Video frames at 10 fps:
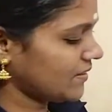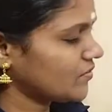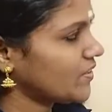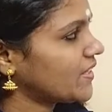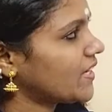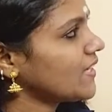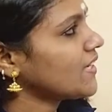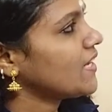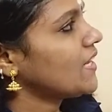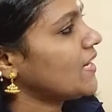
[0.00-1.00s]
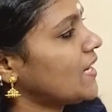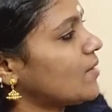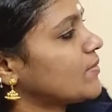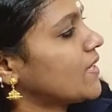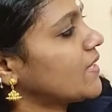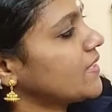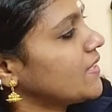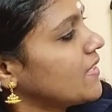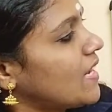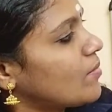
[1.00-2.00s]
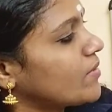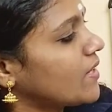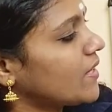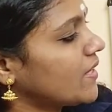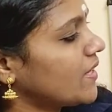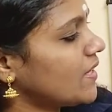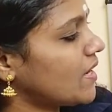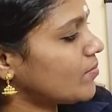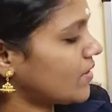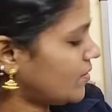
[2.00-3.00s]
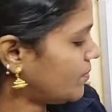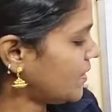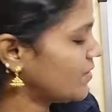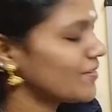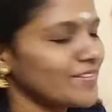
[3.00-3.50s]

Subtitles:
Thus we get lambda E, lambda A, lambda B.